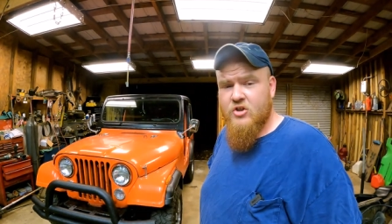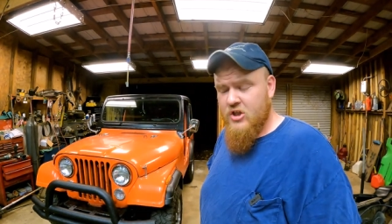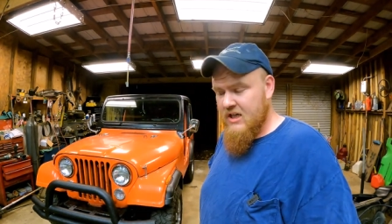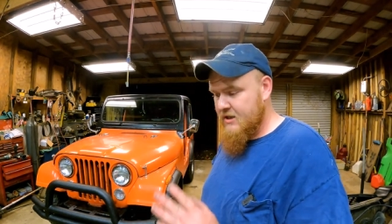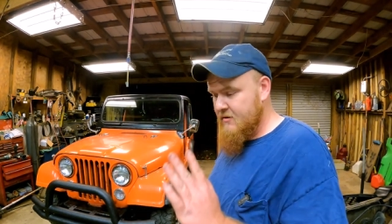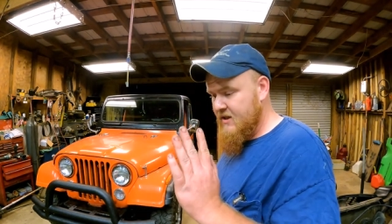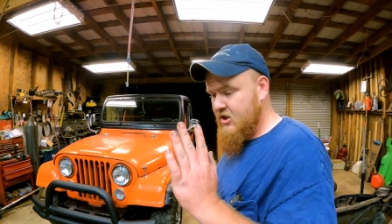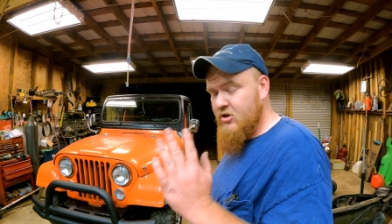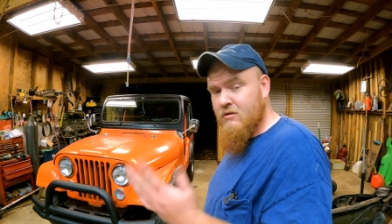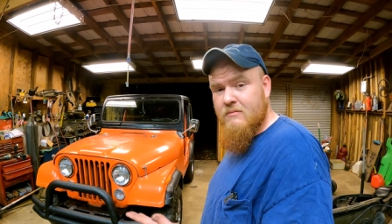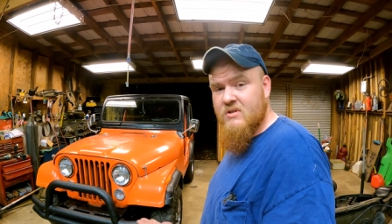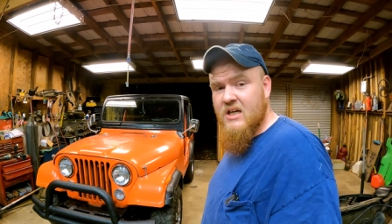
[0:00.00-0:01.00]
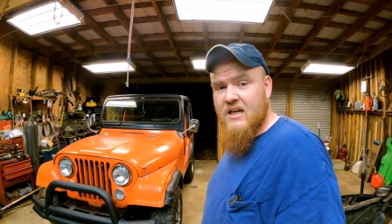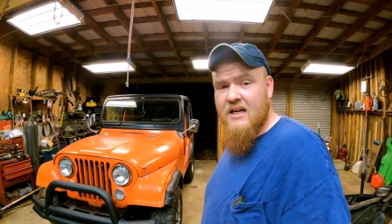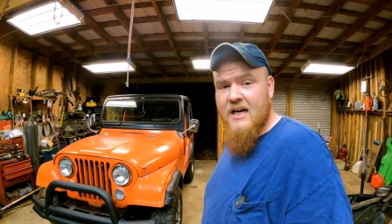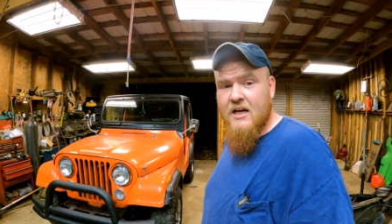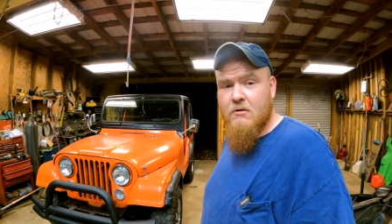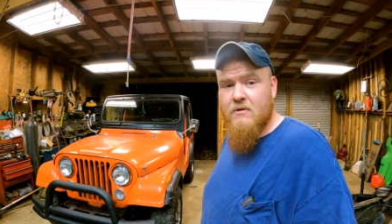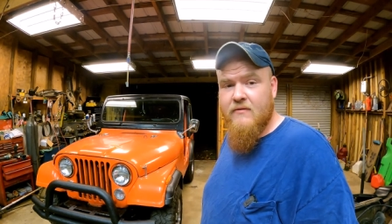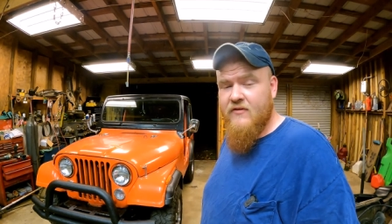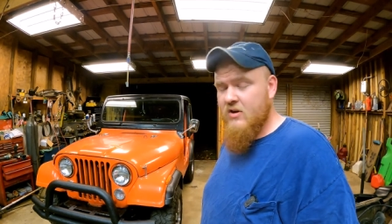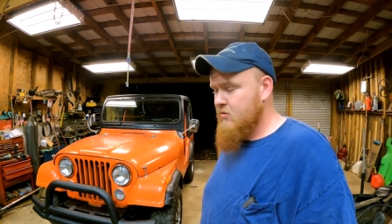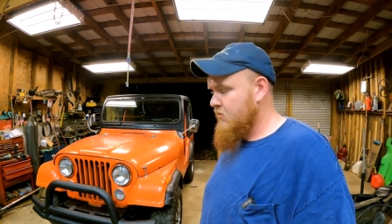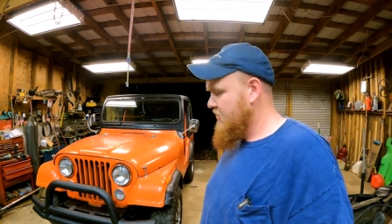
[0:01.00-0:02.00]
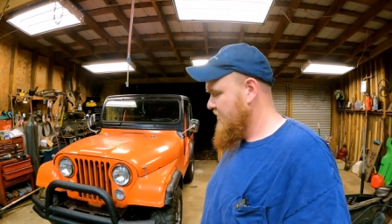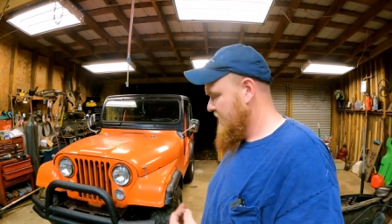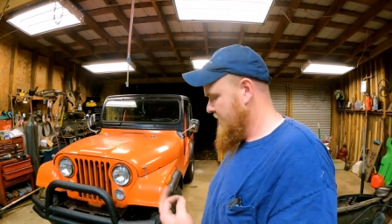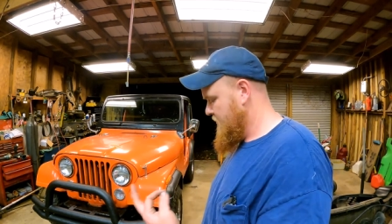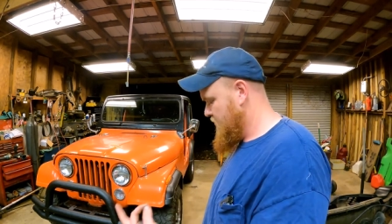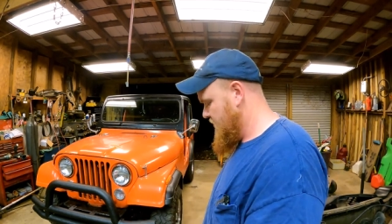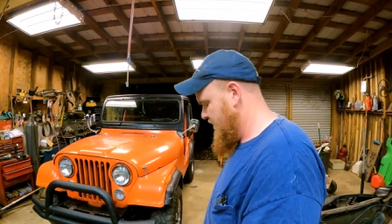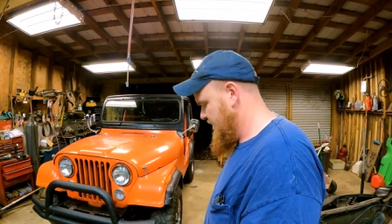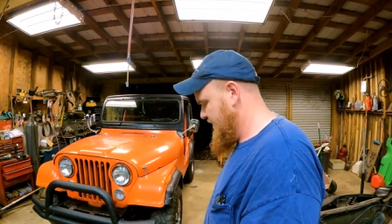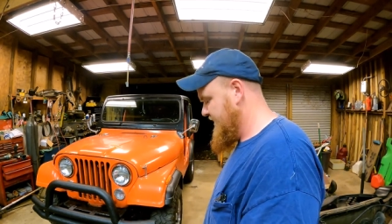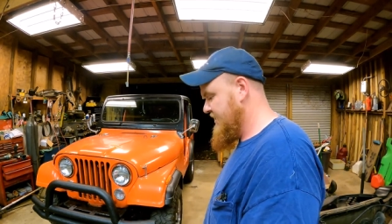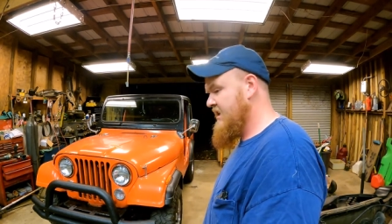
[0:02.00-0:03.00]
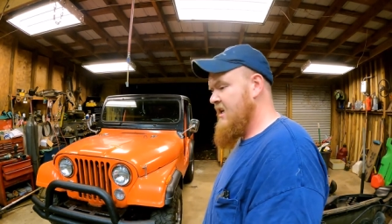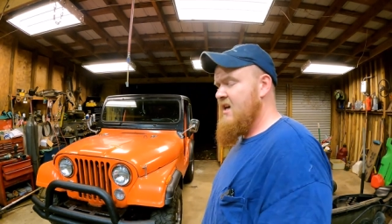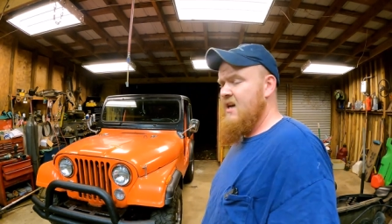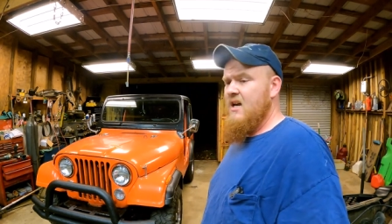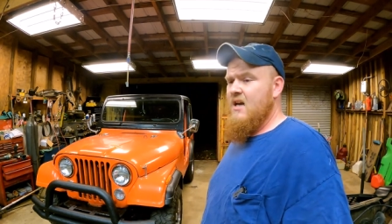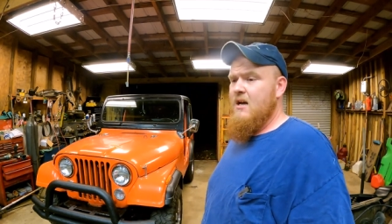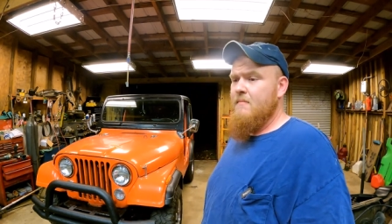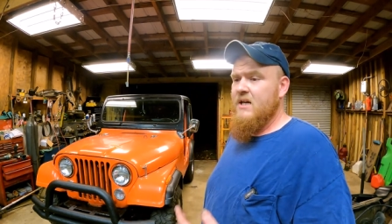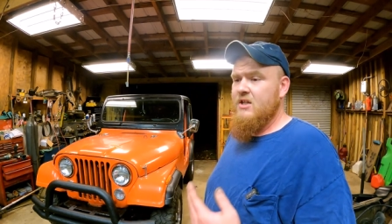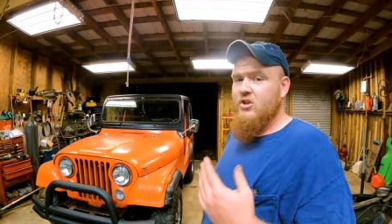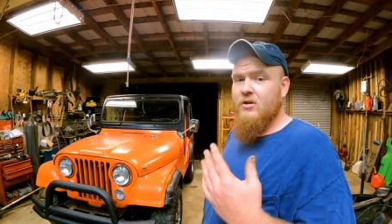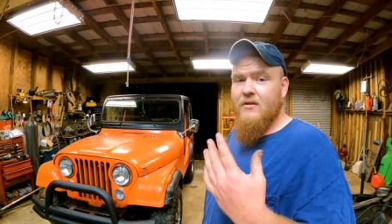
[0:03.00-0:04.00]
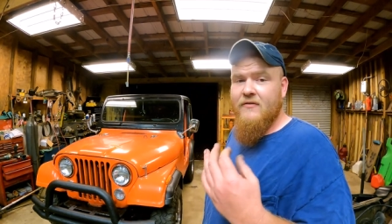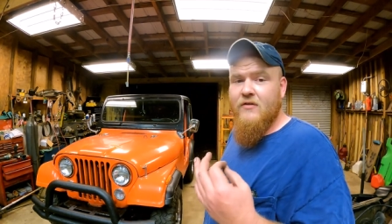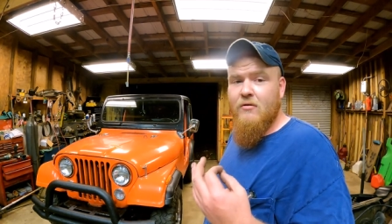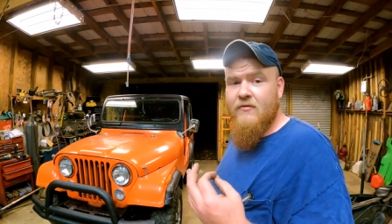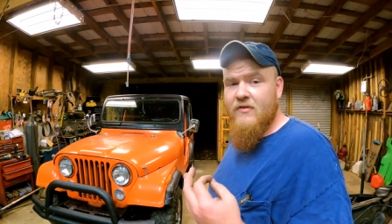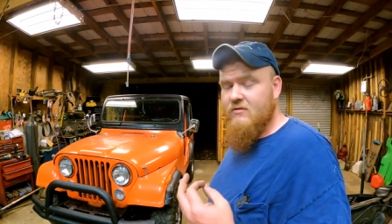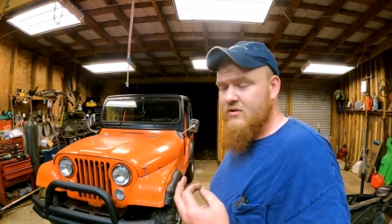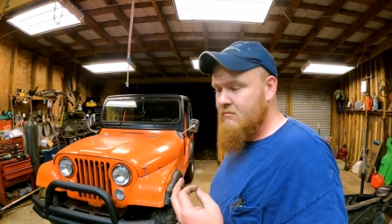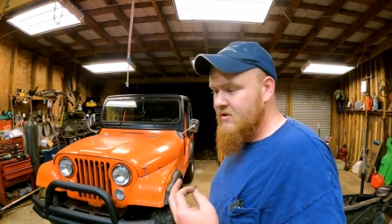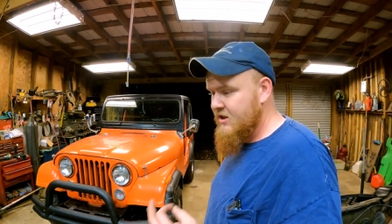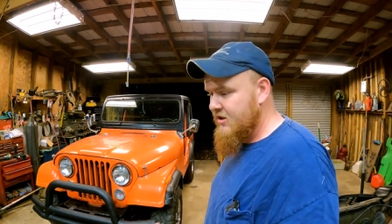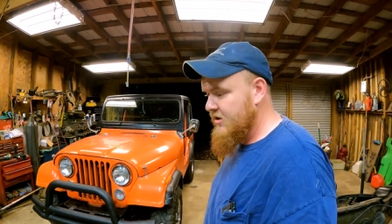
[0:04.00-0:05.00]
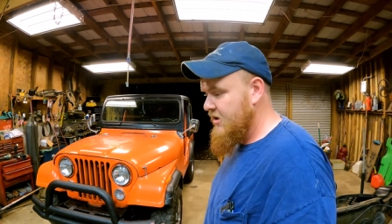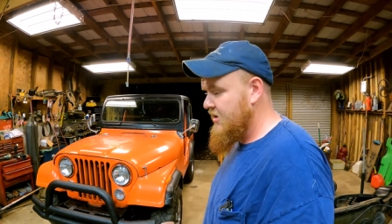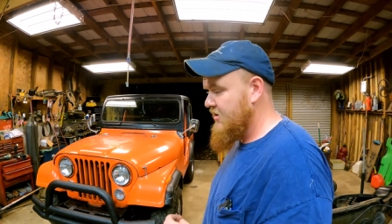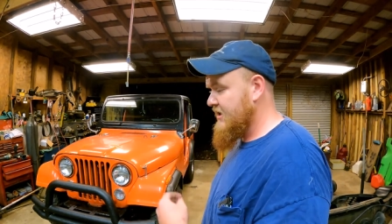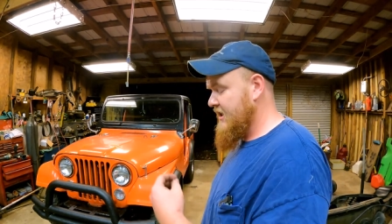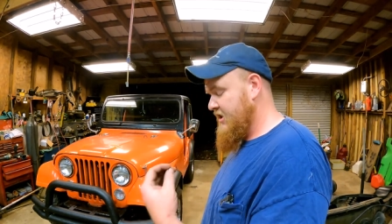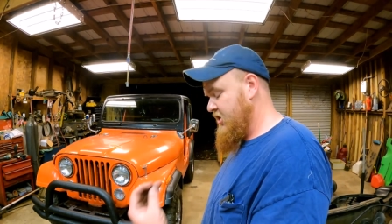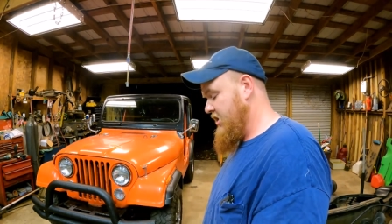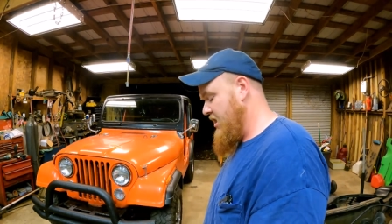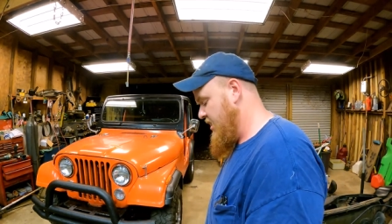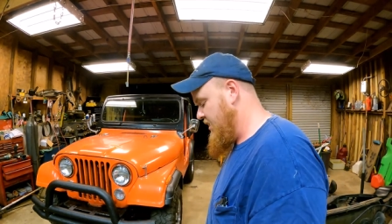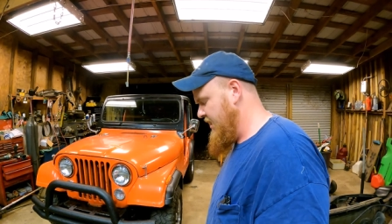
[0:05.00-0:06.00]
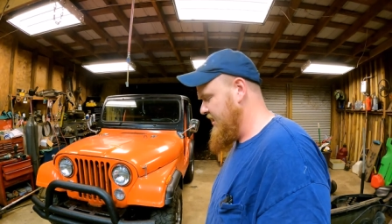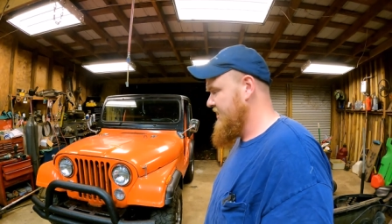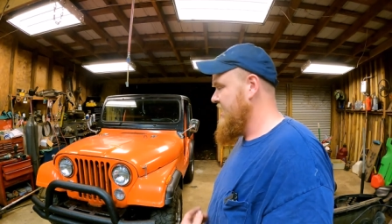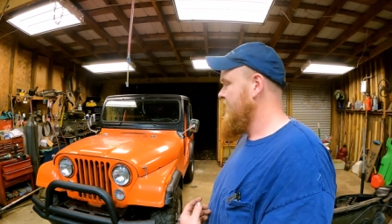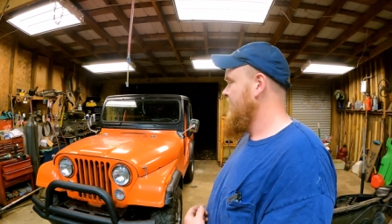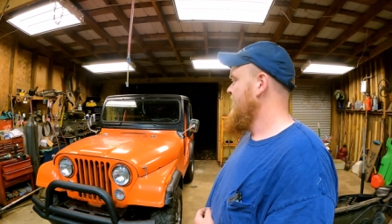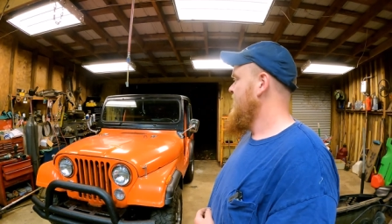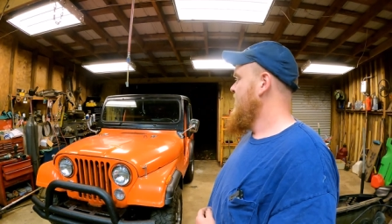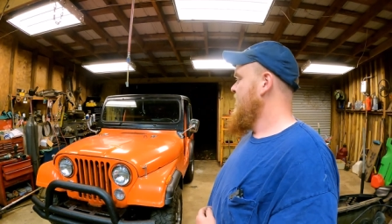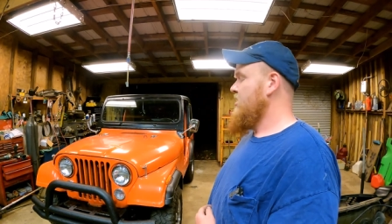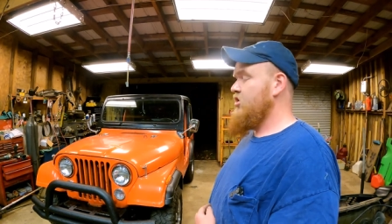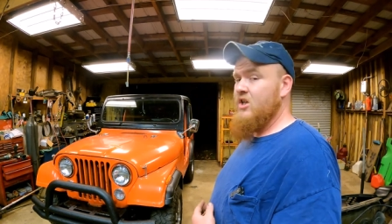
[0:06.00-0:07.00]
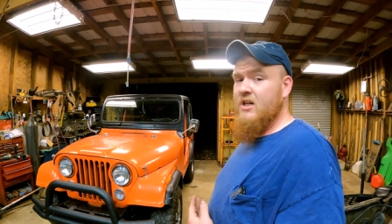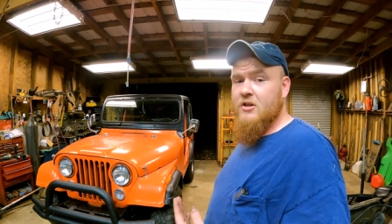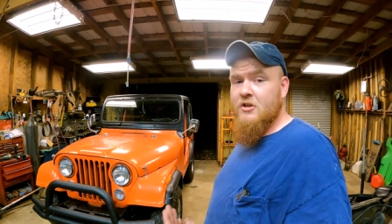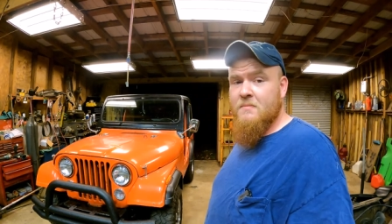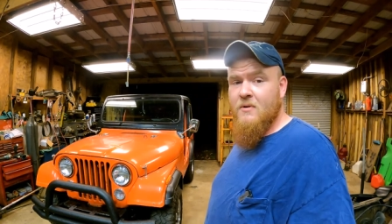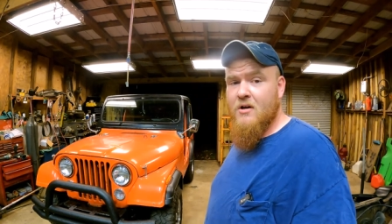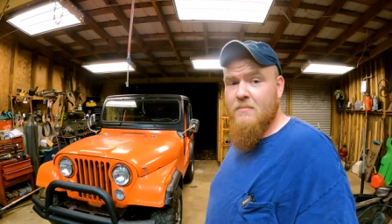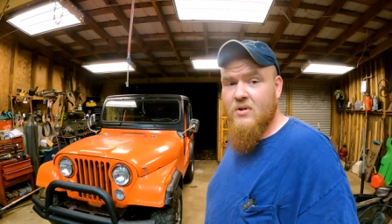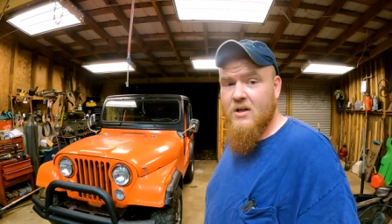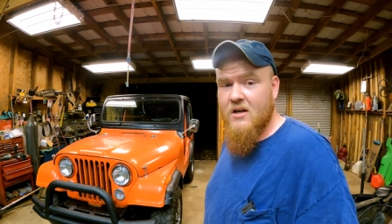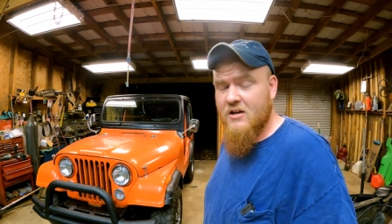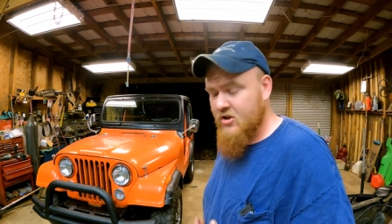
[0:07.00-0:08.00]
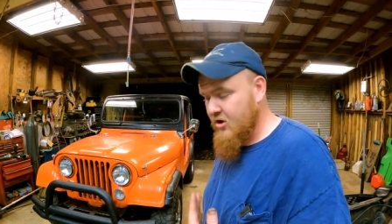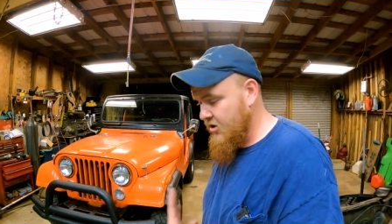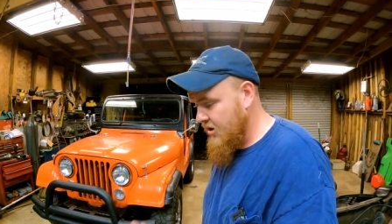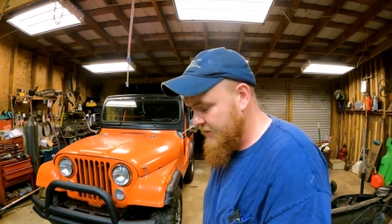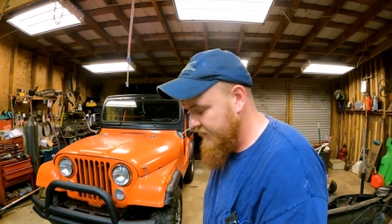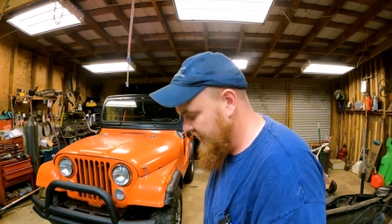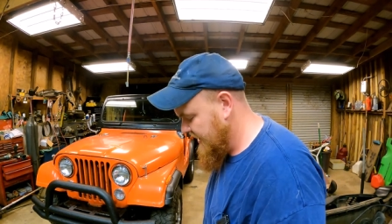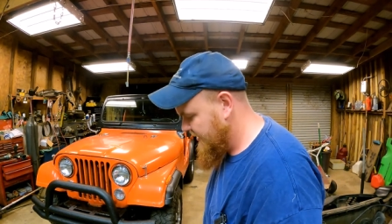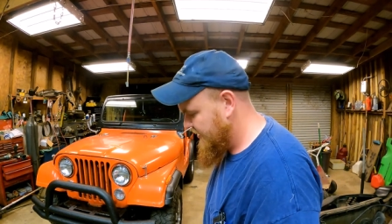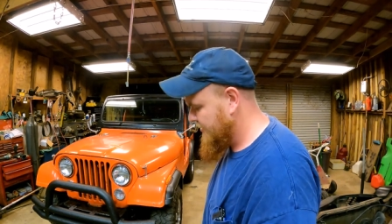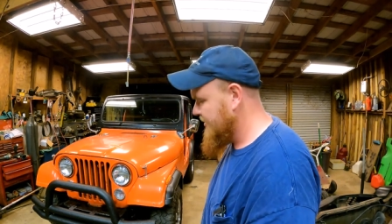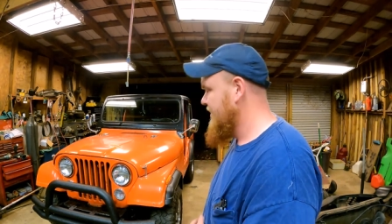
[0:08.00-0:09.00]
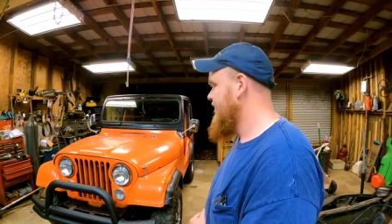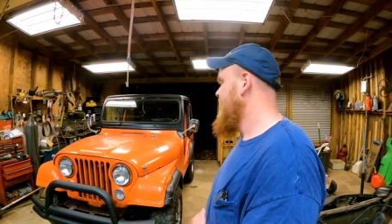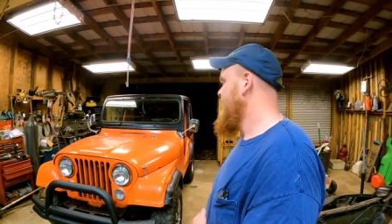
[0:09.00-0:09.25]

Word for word: checked to make sure it was getting adequate fuel. It was. Made sure the fuel filter wasn't clogged. It's not. Checked the spark plugs. They're not fouled.